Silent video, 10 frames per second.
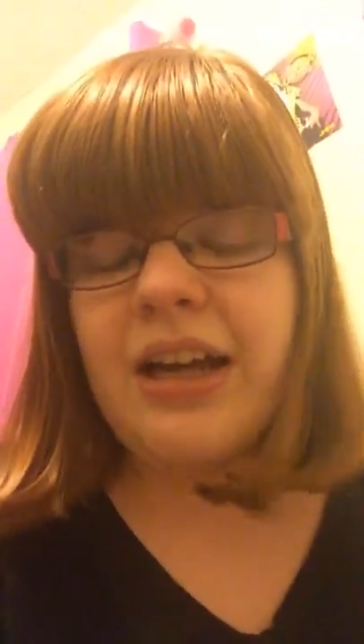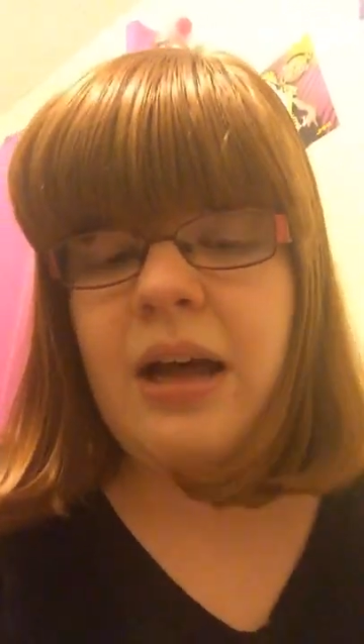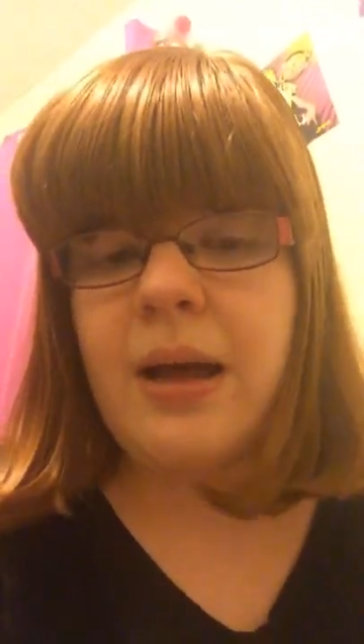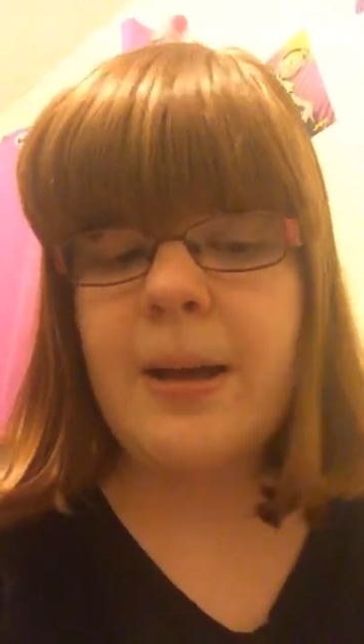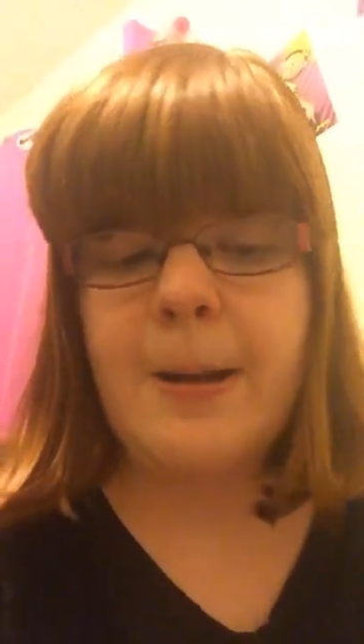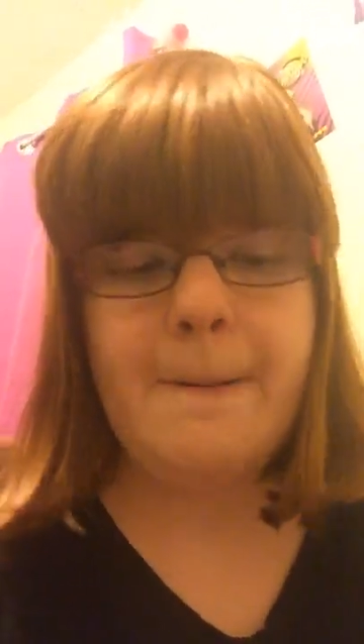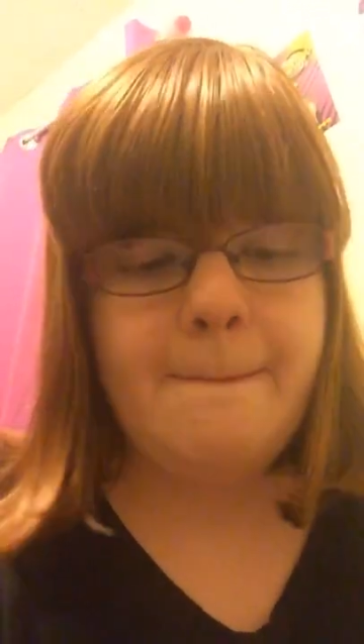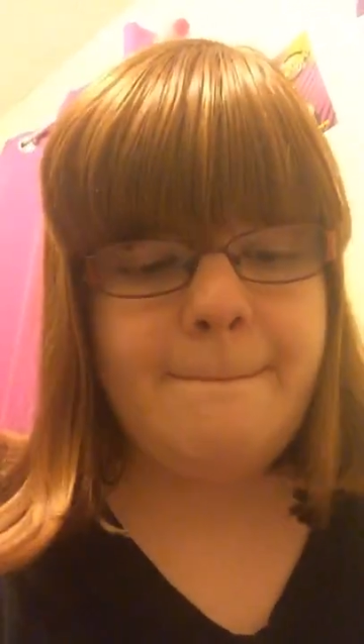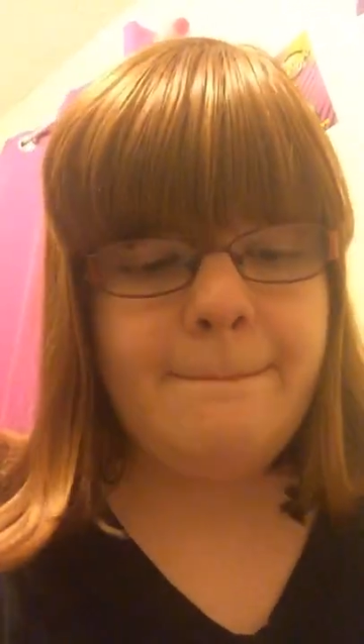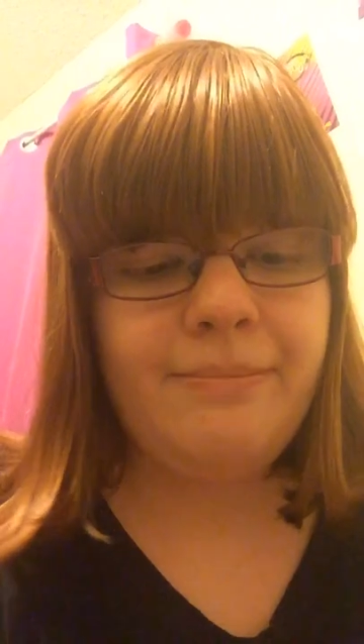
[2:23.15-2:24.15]

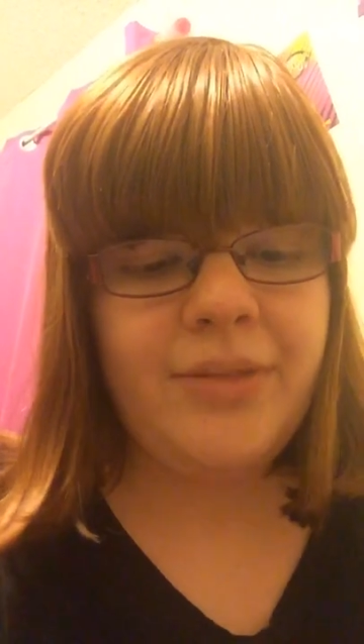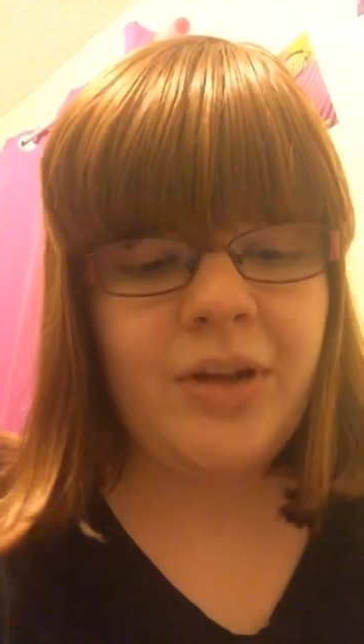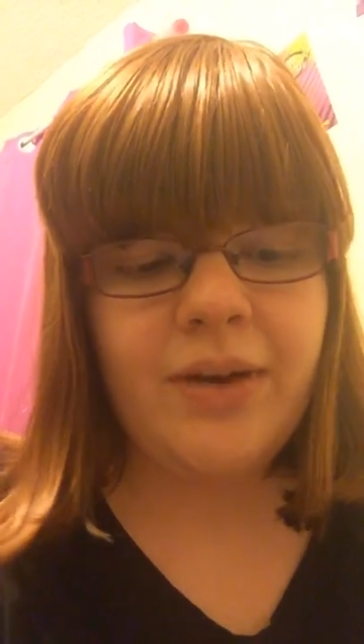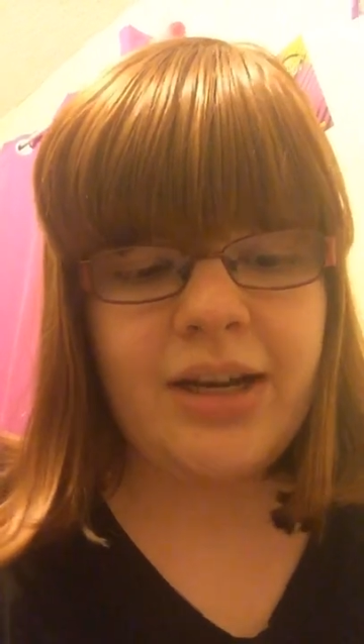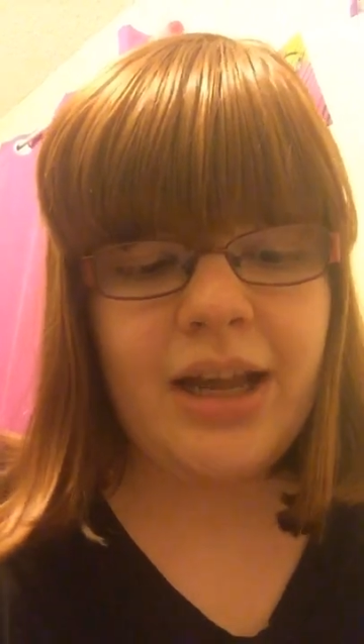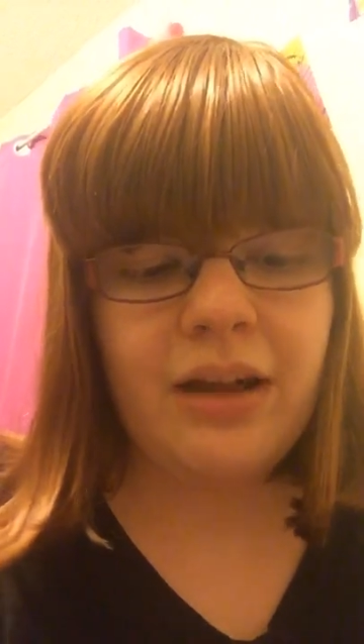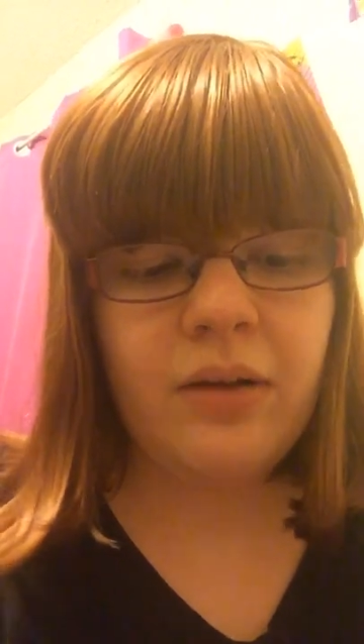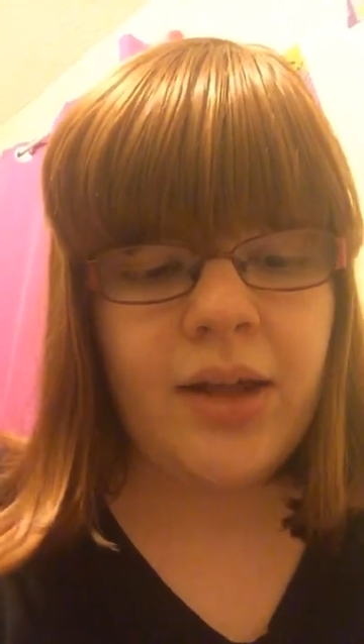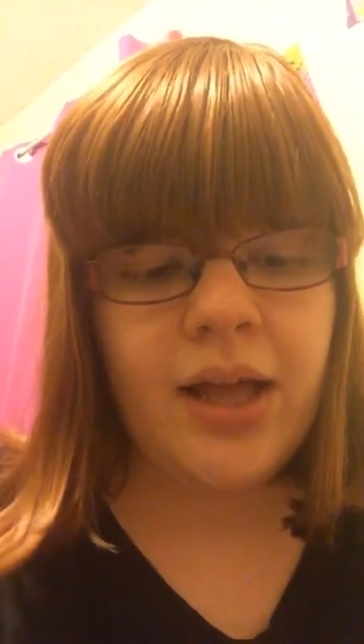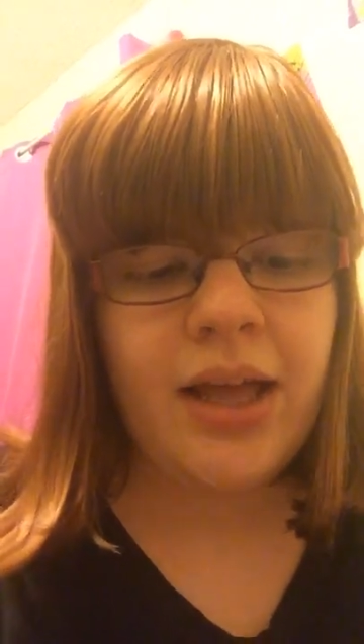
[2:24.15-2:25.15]
um, right now,